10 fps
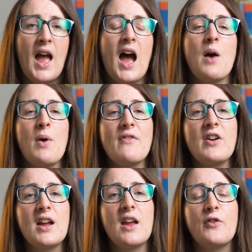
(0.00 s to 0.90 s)

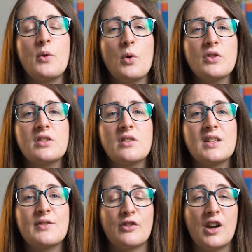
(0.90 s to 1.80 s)
However, if you want to do
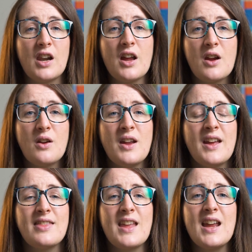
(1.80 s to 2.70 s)
this for a loan,
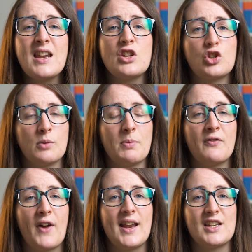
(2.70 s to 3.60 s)
then it should be
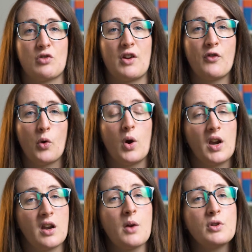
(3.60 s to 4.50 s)
fairly straightforward,
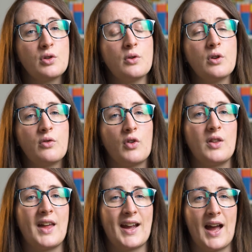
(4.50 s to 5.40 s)
and I would talk you through
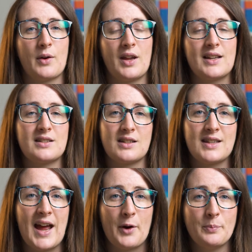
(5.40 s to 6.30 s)
that calculation
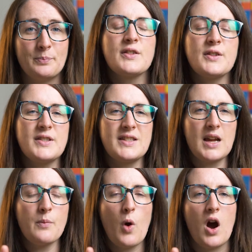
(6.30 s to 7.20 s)
now. So step
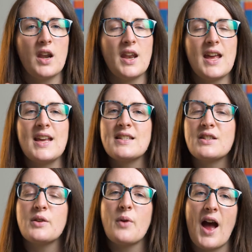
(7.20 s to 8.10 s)
one is
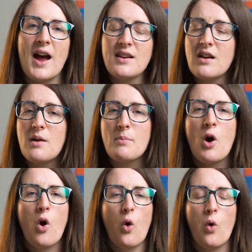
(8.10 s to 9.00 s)
to add up
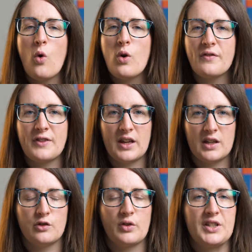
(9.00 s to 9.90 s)
all of the
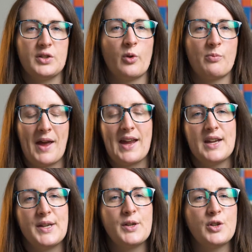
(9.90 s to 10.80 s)
interest you have
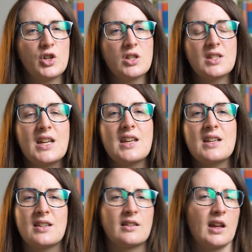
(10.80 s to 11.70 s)
paid. You should
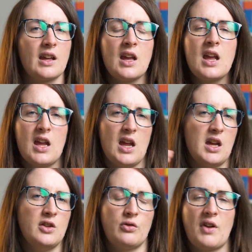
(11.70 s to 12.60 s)
this as like
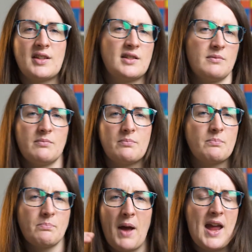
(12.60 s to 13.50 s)
interest
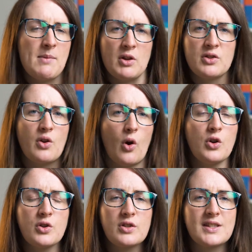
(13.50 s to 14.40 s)
payments
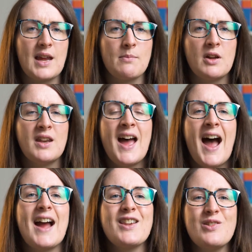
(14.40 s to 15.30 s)
on your statement,
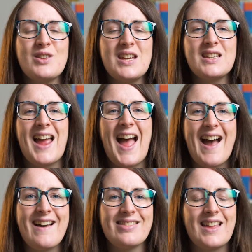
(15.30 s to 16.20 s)
and you need to
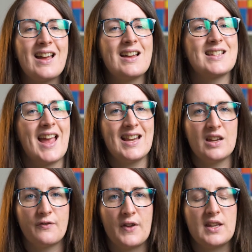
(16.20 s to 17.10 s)
add that to any
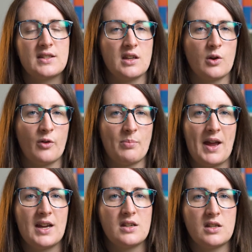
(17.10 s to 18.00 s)
fees that you have
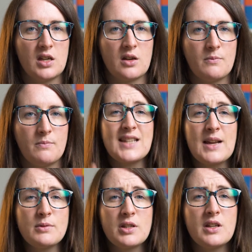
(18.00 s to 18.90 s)
paid too.
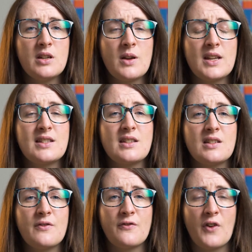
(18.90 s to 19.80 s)
Step two is to
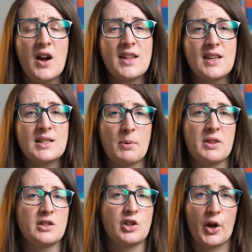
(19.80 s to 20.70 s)
divide this by
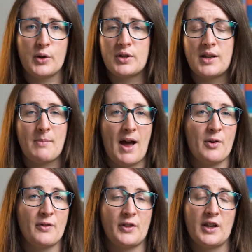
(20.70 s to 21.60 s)
the total amount
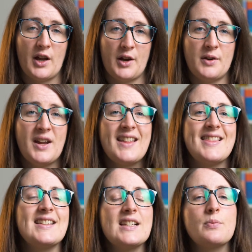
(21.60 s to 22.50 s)
of the loan.
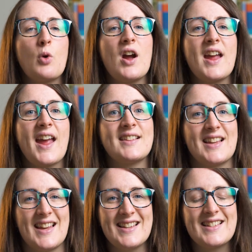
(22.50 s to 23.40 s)
This is why it's
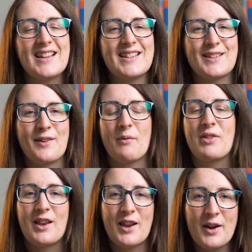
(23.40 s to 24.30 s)
easier to do it with
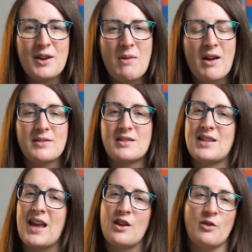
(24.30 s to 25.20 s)
a loan amount.
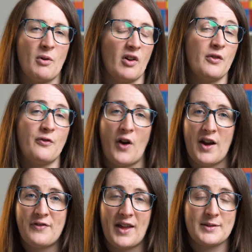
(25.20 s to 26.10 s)
Say you borrowed
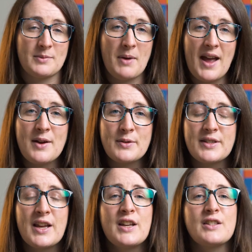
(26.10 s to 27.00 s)
£5,000,
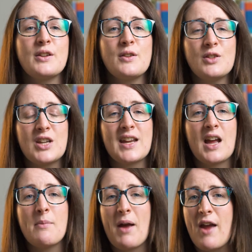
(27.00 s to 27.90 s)
so you take
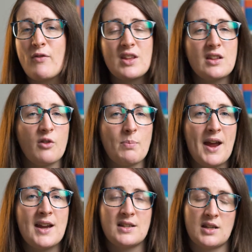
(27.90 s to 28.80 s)
up everything you've
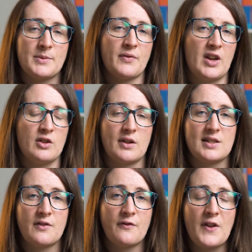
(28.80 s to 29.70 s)
paid in terms of interest
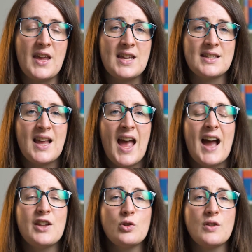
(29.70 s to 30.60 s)
and fees
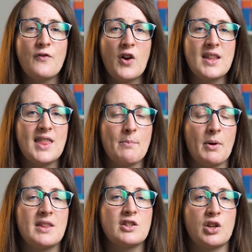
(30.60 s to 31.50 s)
and you divide that
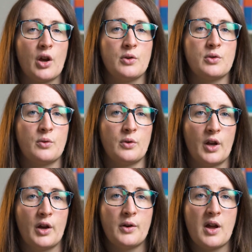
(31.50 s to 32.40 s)
by the total
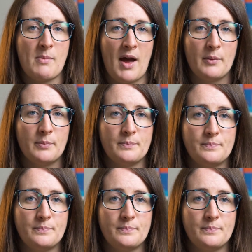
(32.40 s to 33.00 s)
loan amount.